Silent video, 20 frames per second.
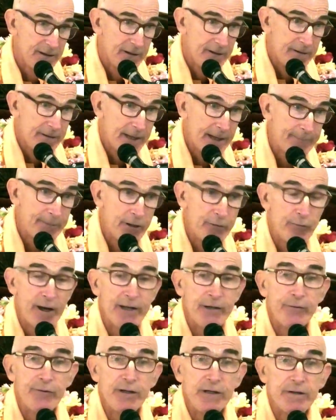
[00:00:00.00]
That by
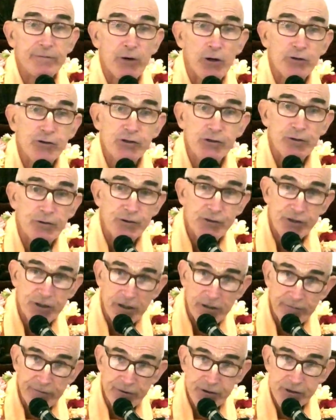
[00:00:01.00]
rendering devotional
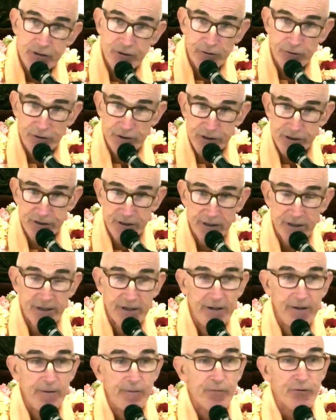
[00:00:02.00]
service to Krishna,
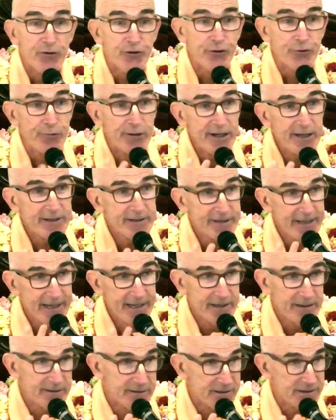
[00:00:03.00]
three
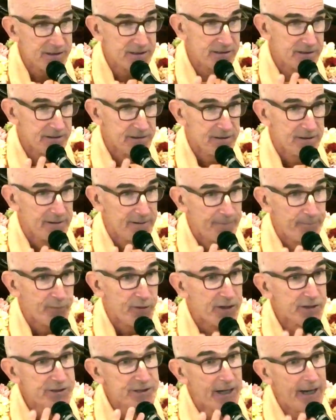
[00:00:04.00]
things
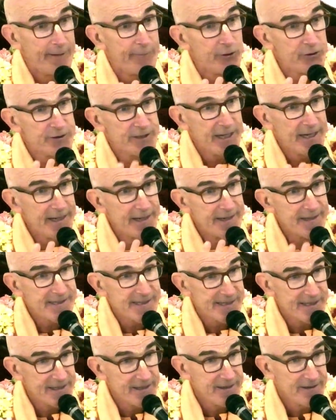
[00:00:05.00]

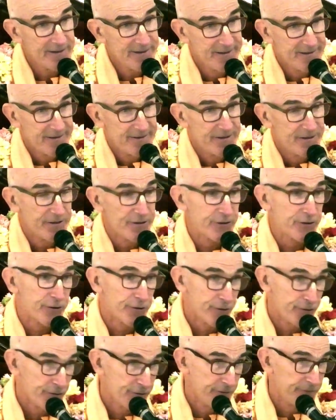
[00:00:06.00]
simultaneously
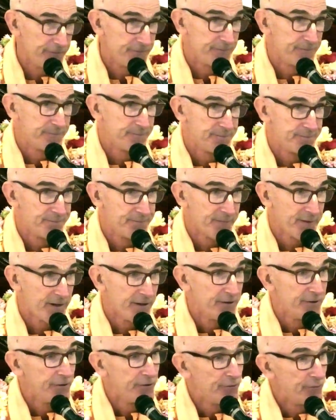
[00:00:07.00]
occur.
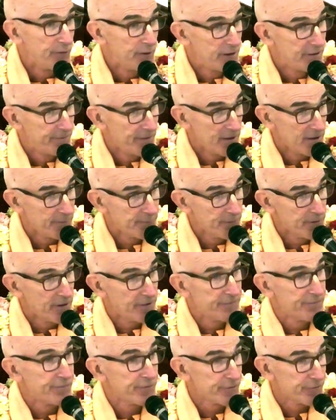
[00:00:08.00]
We develop
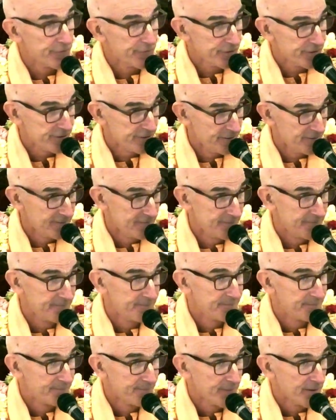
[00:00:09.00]
love for Krishna.
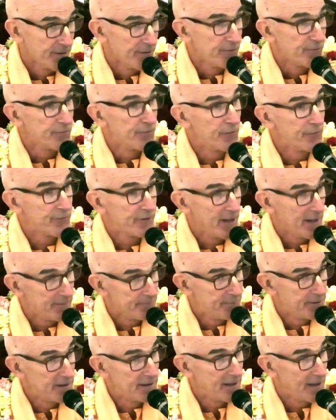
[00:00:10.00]
Won't that
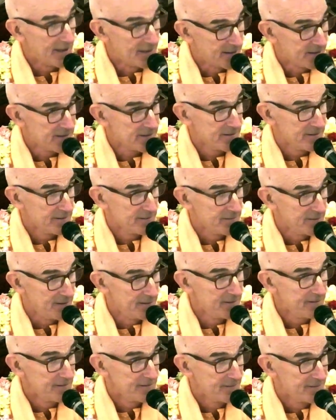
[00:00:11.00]
be nice?
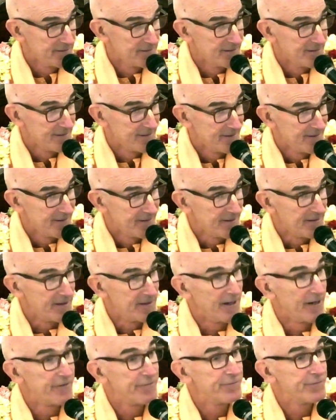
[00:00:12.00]
Huh?
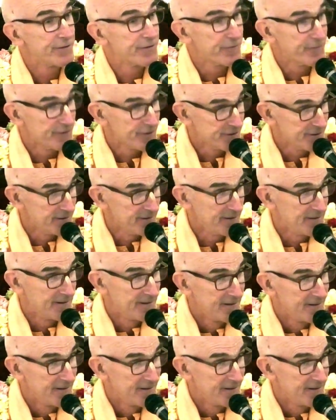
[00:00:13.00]
Love for Krishna.